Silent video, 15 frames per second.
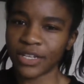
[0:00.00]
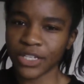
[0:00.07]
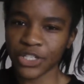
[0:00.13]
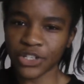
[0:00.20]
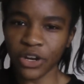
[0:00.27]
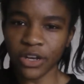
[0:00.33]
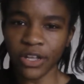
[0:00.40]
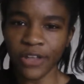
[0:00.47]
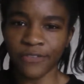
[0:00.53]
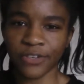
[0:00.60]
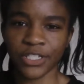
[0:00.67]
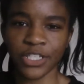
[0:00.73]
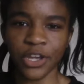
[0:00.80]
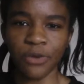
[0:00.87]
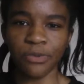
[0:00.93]
struggling for
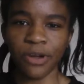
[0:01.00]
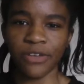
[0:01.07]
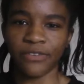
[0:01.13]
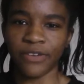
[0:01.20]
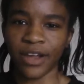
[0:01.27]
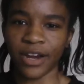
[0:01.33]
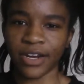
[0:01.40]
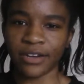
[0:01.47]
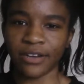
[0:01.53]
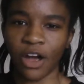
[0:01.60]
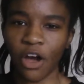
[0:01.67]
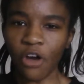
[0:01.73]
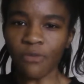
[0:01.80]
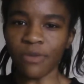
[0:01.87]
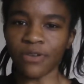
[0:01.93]
subway fare and
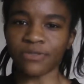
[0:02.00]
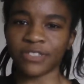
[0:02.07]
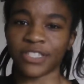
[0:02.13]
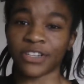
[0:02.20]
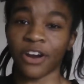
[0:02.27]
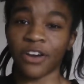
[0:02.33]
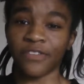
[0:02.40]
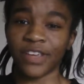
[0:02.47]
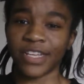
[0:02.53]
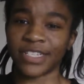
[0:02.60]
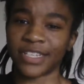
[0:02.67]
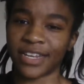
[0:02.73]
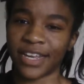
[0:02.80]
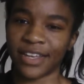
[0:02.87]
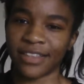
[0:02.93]
almost starving
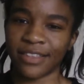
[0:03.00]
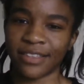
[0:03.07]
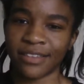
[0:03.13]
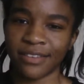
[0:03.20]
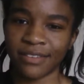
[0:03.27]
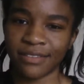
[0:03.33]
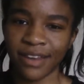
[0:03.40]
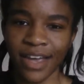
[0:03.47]
to death.